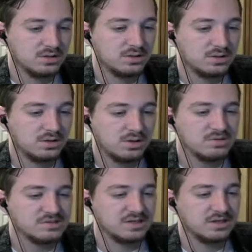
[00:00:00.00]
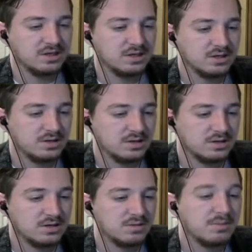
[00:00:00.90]
Look closely, Link.
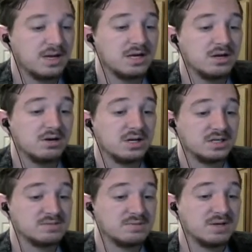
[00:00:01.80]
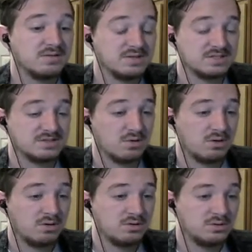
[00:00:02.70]
My earring is made of this
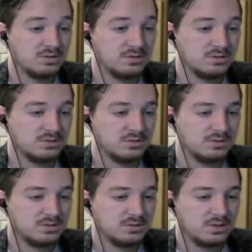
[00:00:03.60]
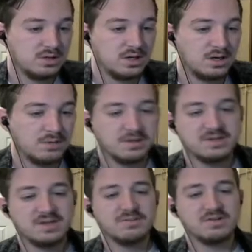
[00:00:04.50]
coral. I would like
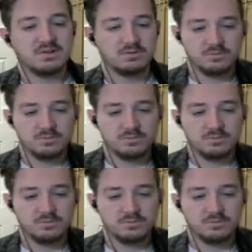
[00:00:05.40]
to give it to you.